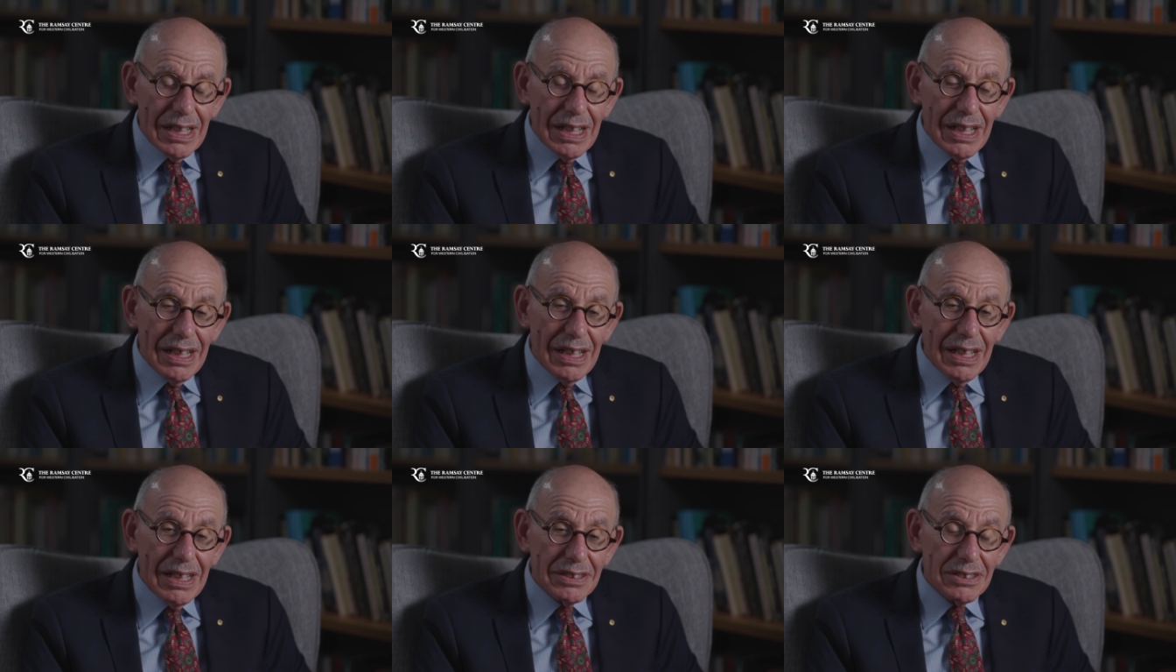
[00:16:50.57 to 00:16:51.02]

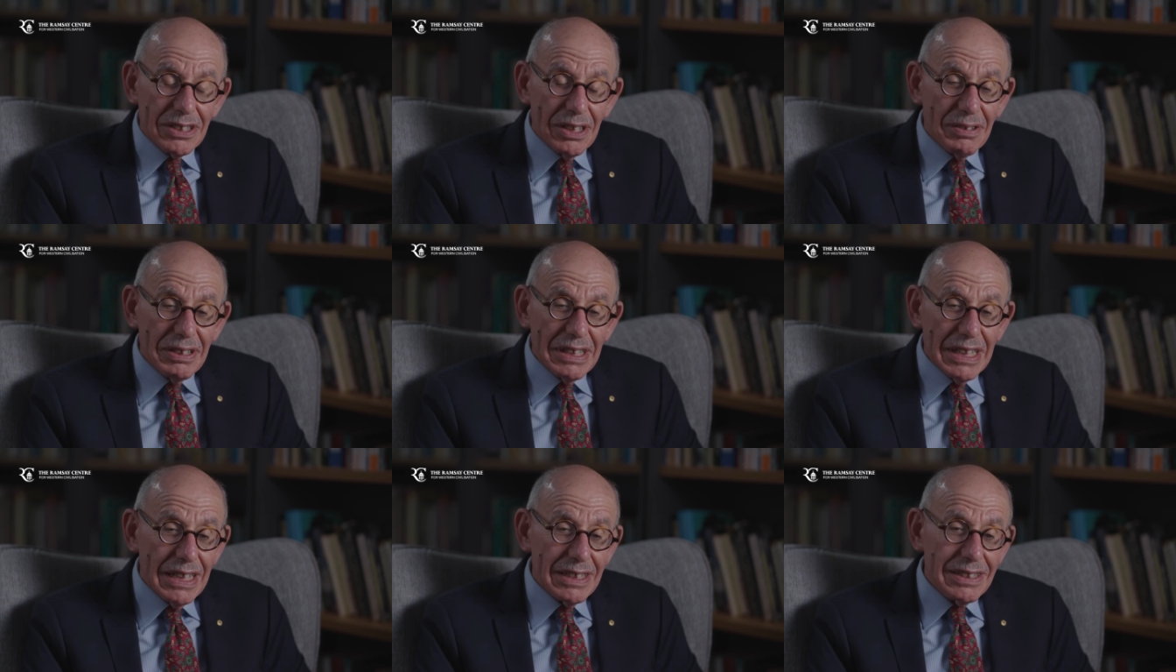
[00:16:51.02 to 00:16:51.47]
And
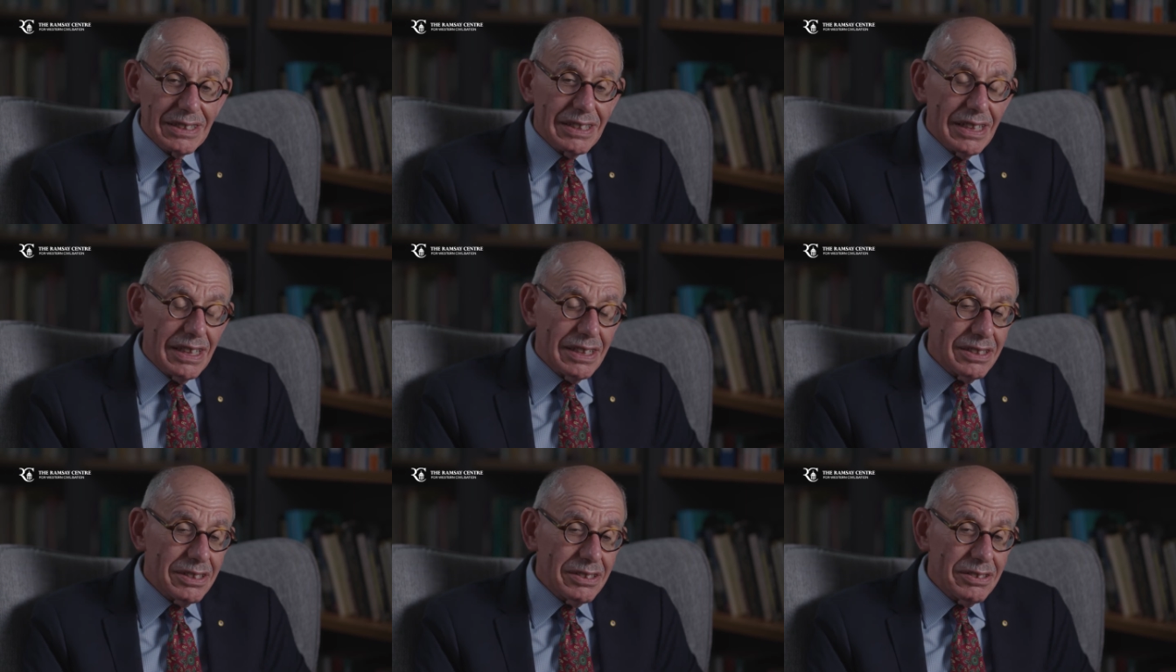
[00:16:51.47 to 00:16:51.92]
so in that
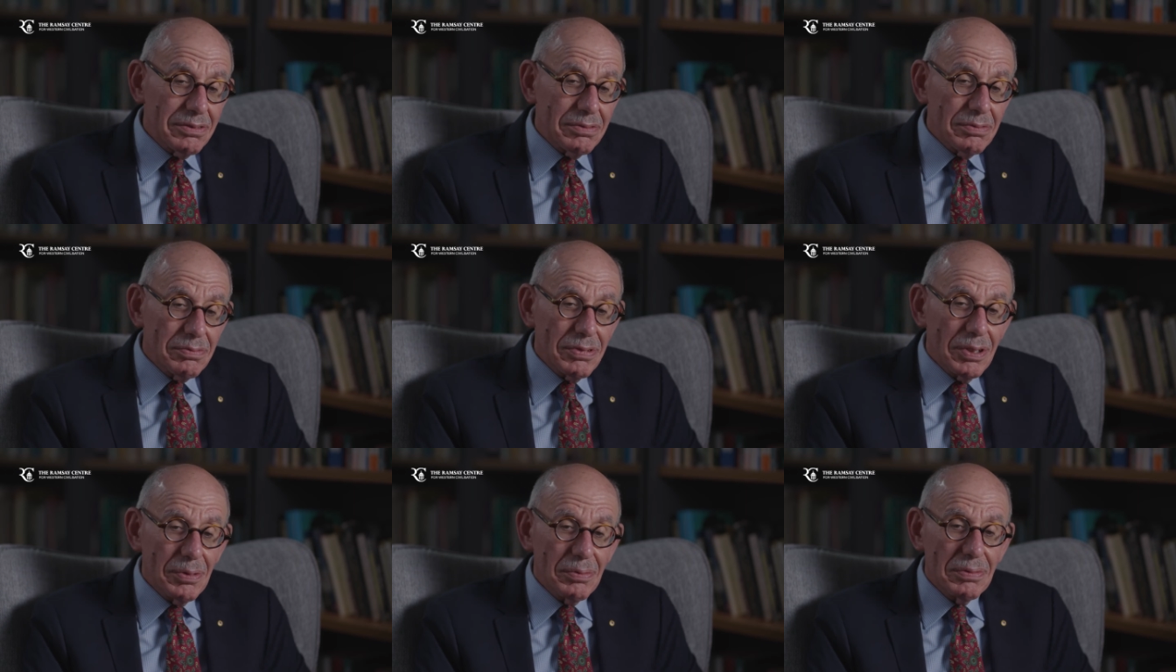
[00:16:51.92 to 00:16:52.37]
sense,
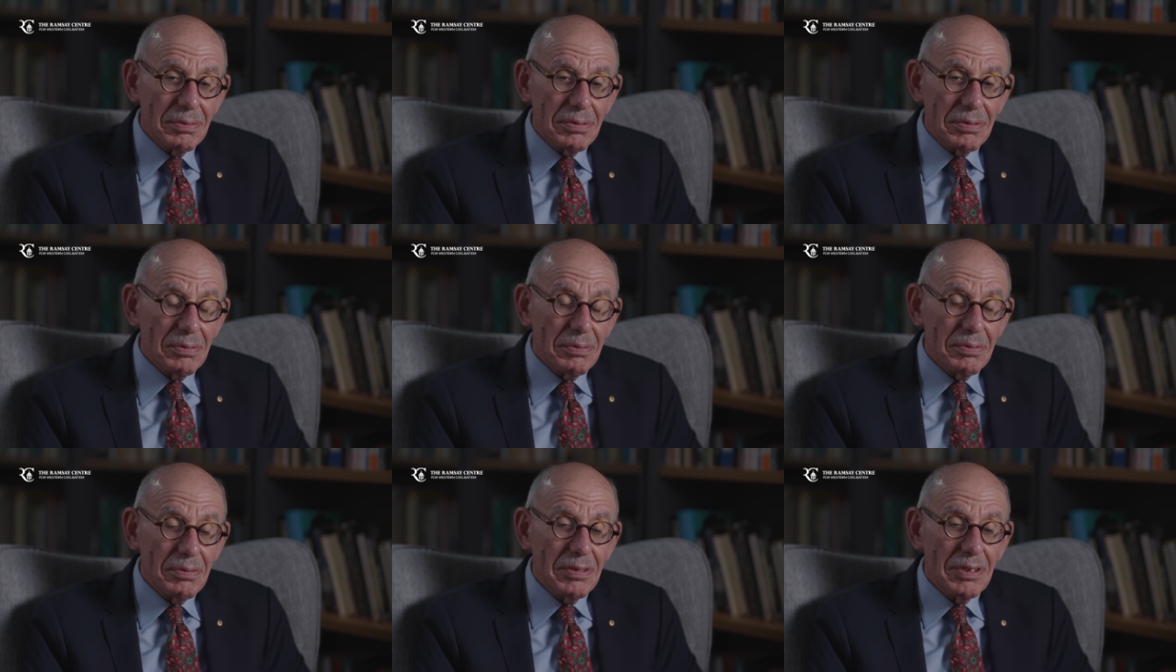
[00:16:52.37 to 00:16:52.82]

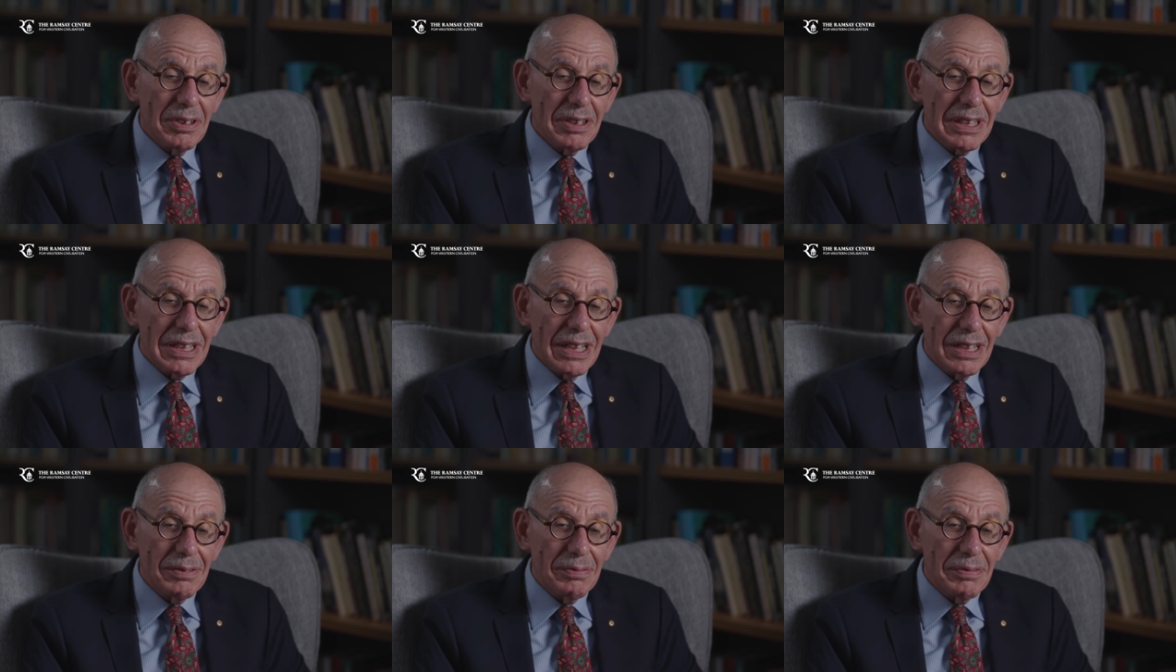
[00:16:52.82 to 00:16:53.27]
from
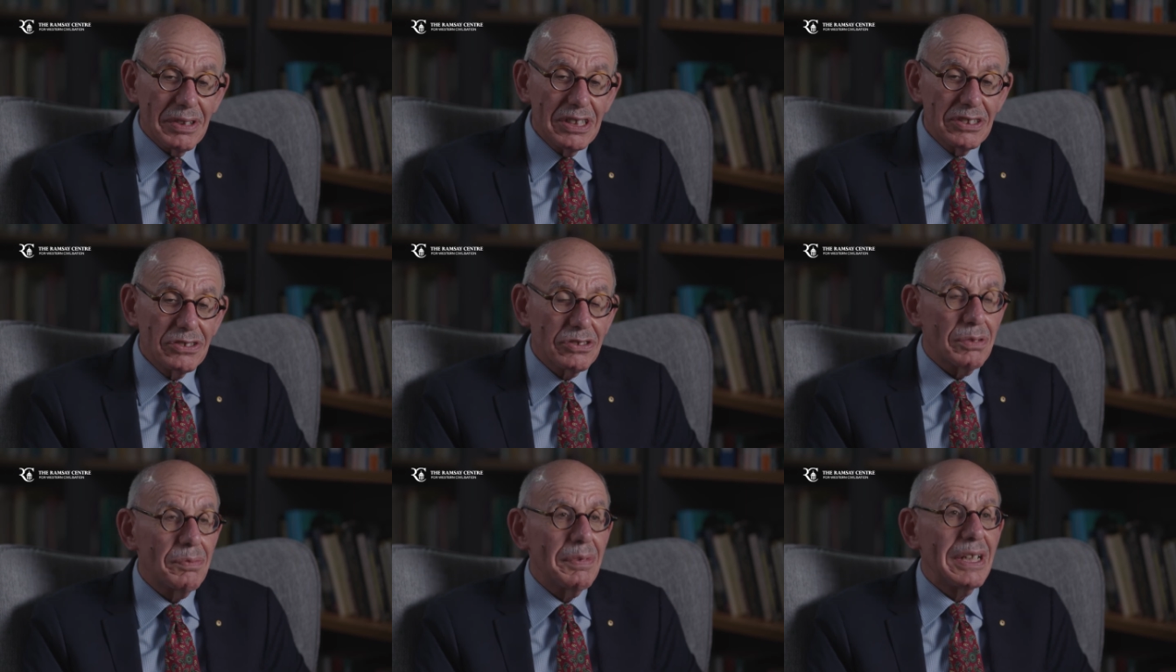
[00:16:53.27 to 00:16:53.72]
a kind of
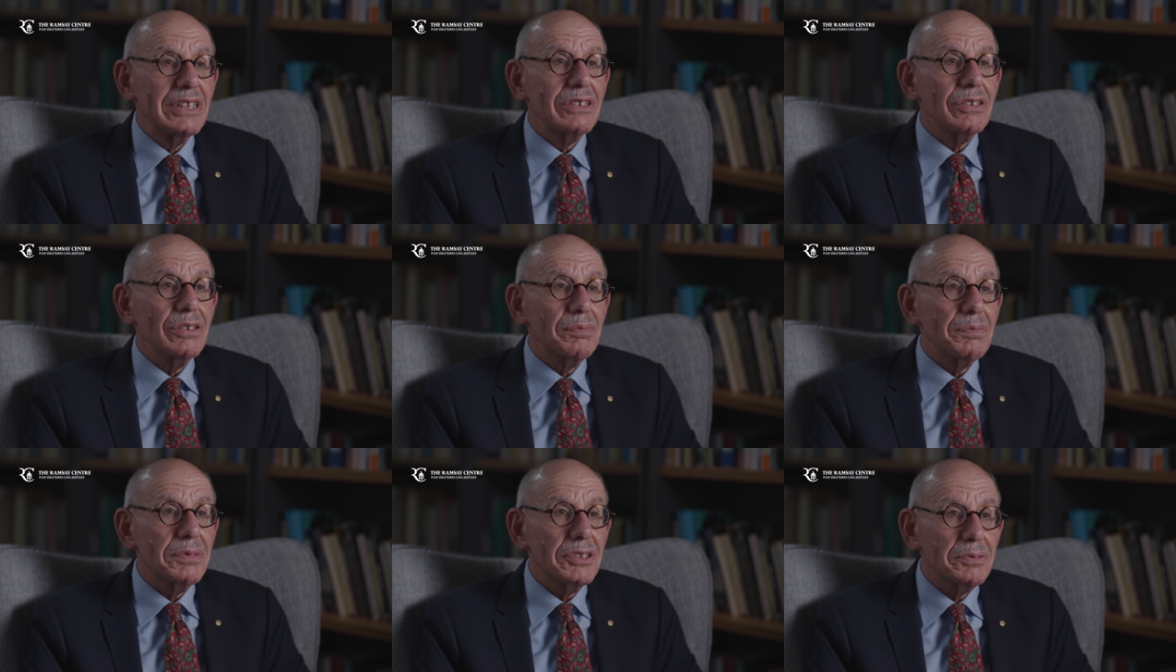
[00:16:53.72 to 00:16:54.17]

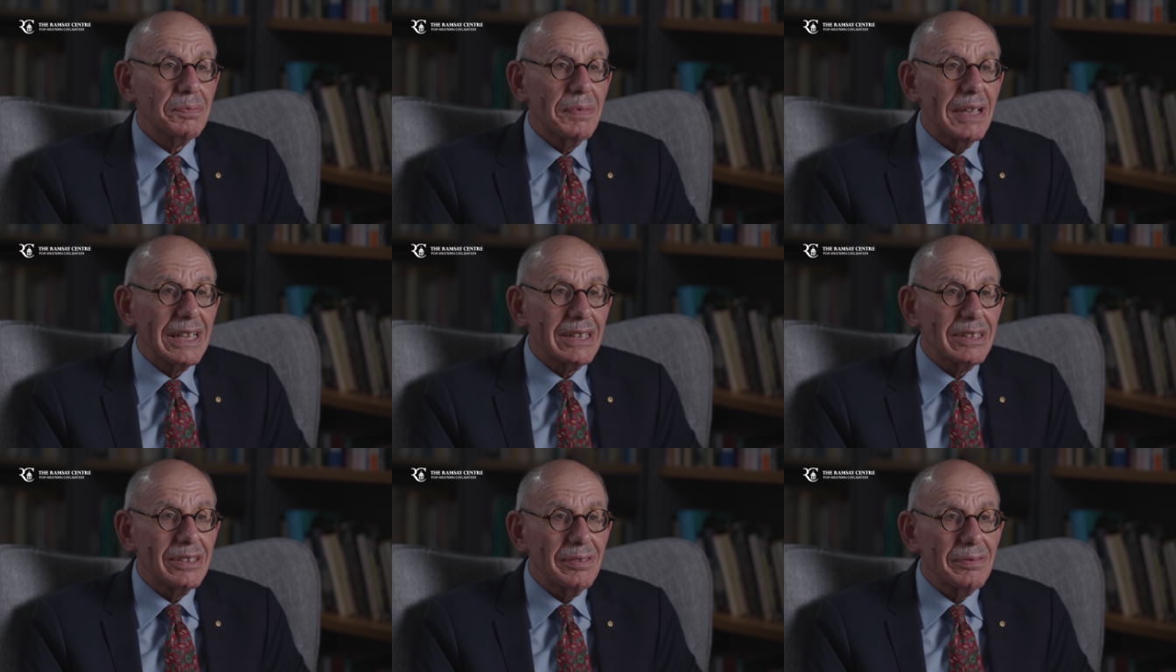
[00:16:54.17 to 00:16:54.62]
instrumental
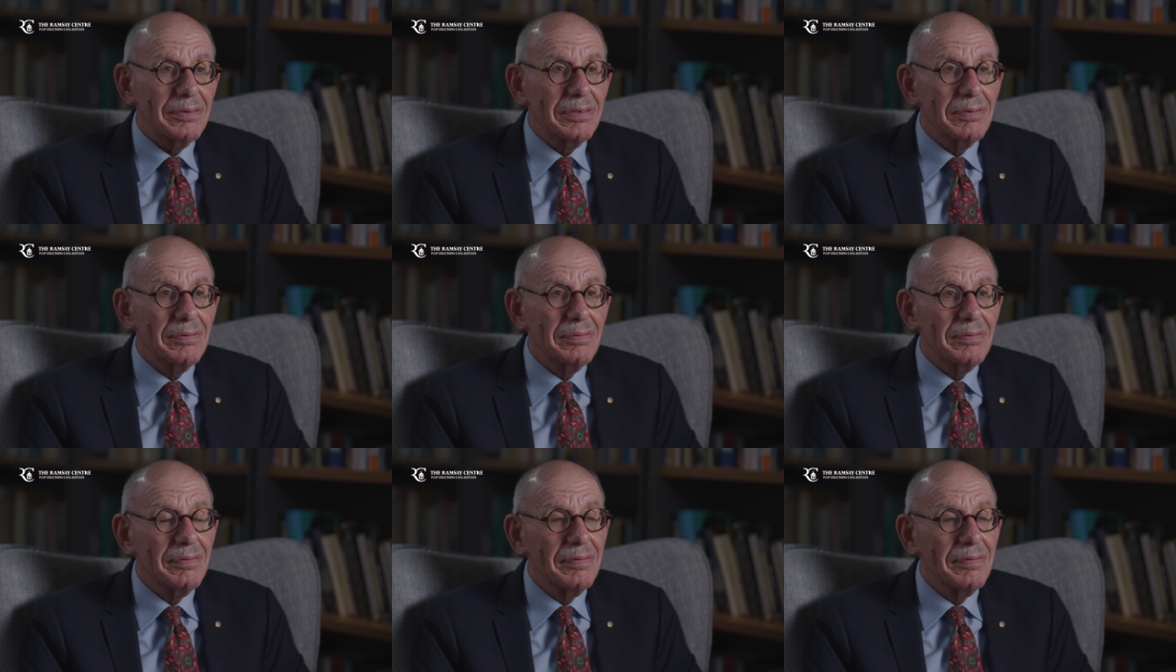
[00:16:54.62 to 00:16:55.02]
perspective,